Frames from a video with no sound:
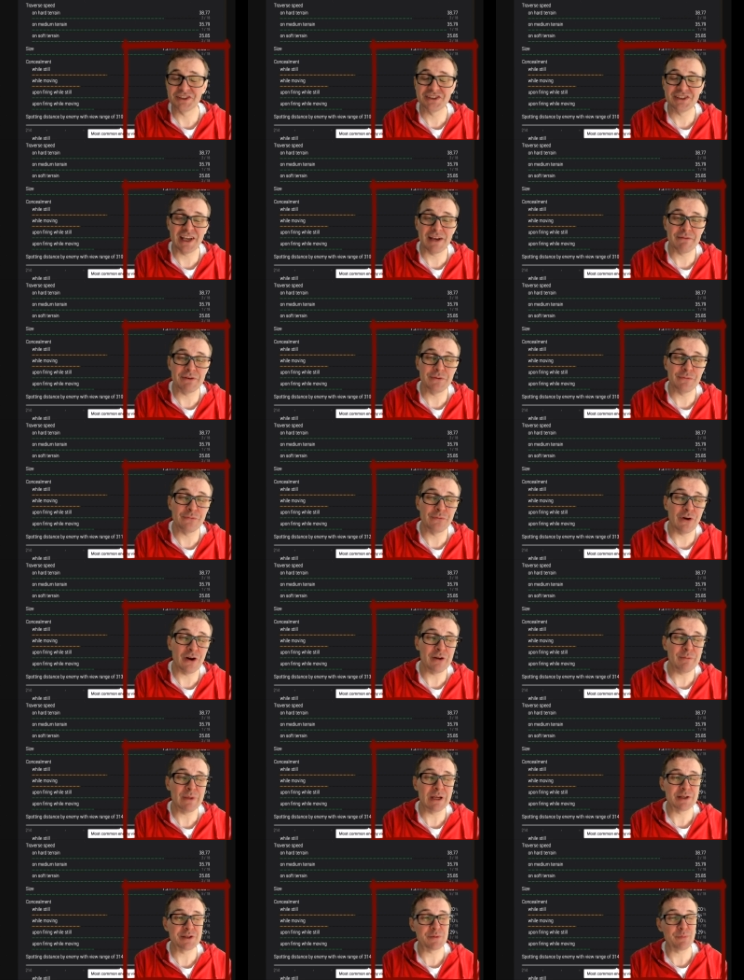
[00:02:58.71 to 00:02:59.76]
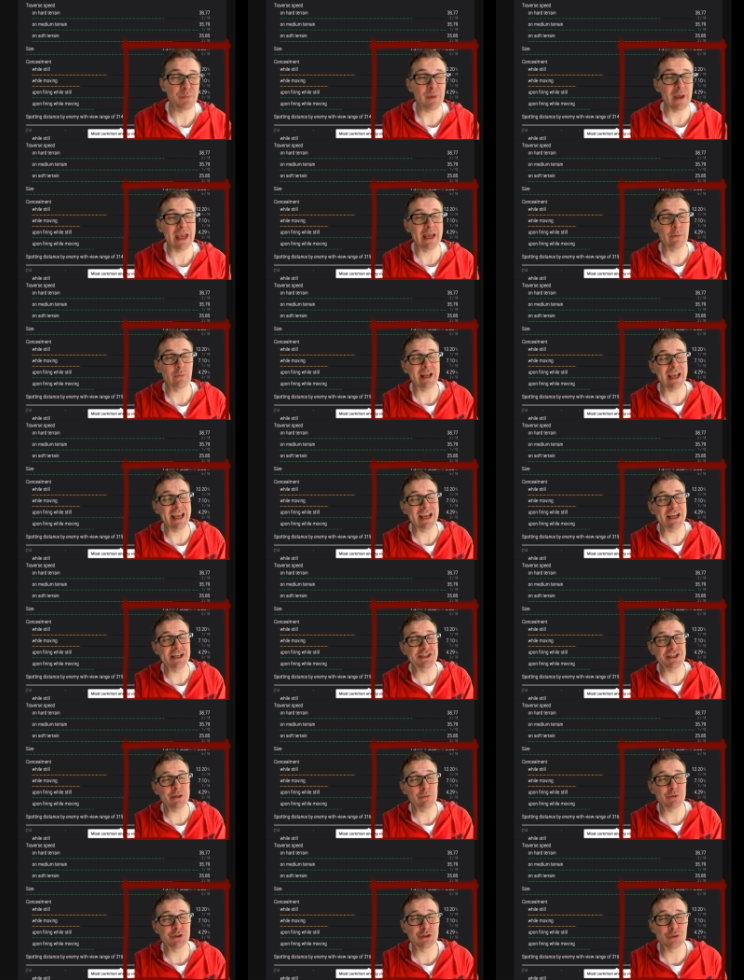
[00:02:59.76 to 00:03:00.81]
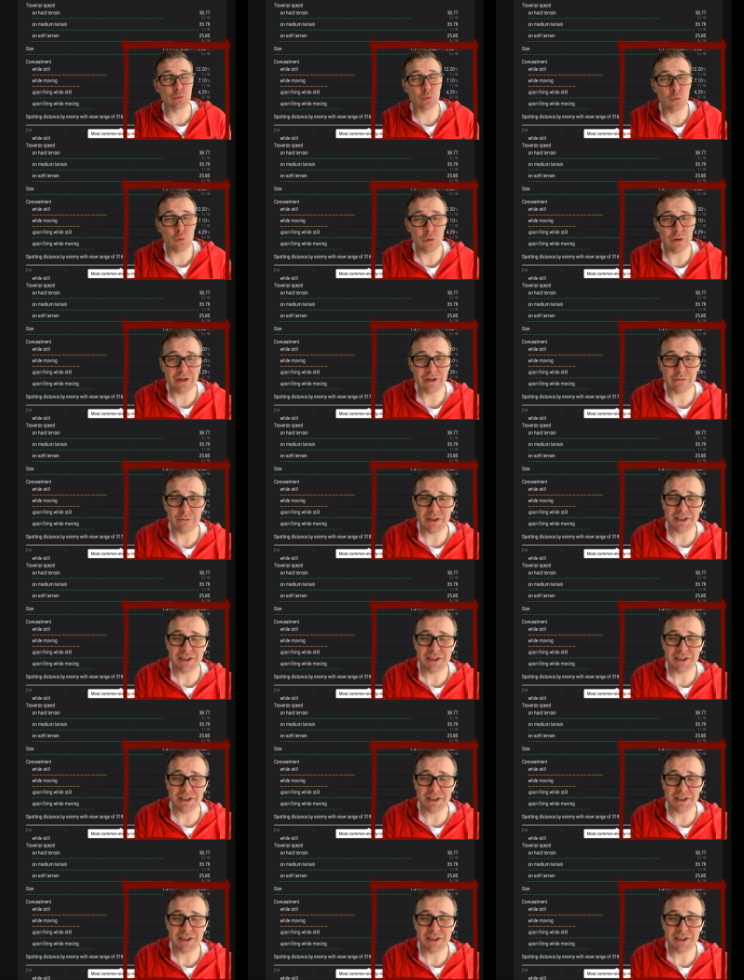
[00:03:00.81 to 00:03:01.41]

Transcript: 75mm of pen with HE, which is one of the